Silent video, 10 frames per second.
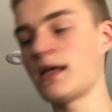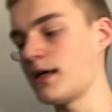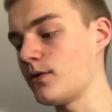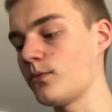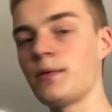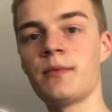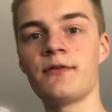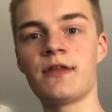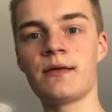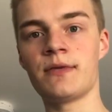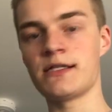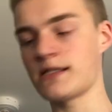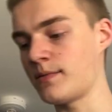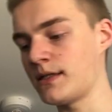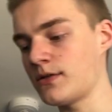One of my flatmates
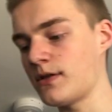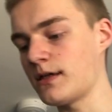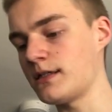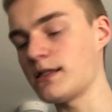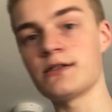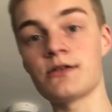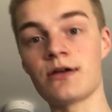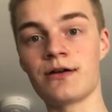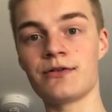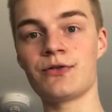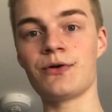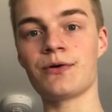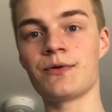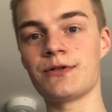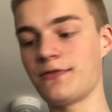came into the kitchen, so I got too
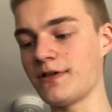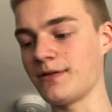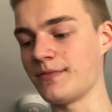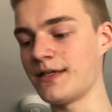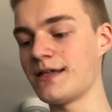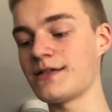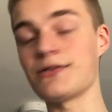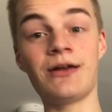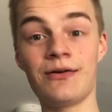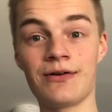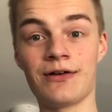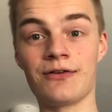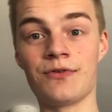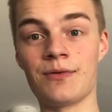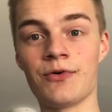awkward to film. So now I gotta
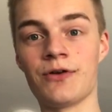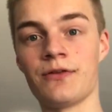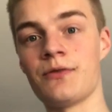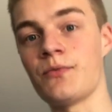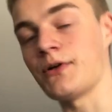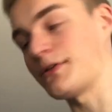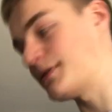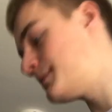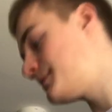reboil the water.